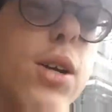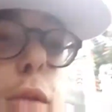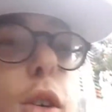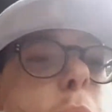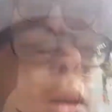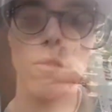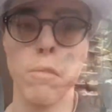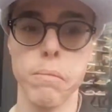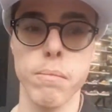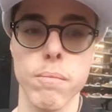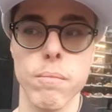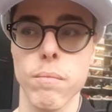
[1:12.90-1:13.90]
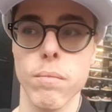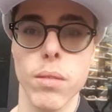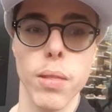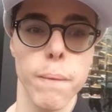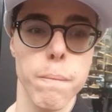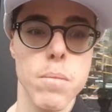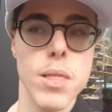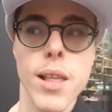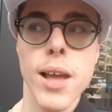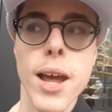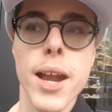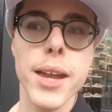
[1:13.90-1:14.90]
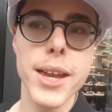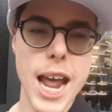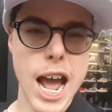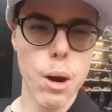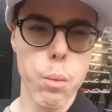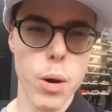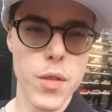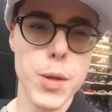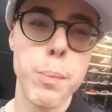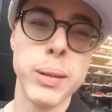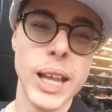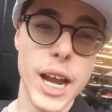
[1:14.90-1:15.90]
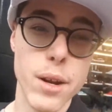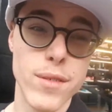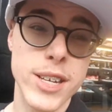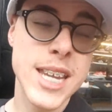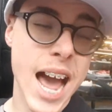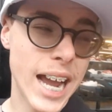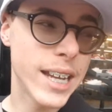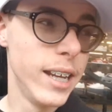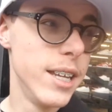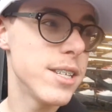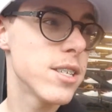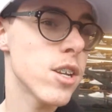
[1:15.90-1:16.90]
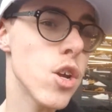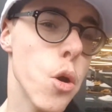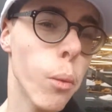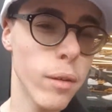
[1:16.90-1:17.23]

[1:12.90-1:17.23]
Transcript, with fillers: in a few moments. Now what the plan of attack is,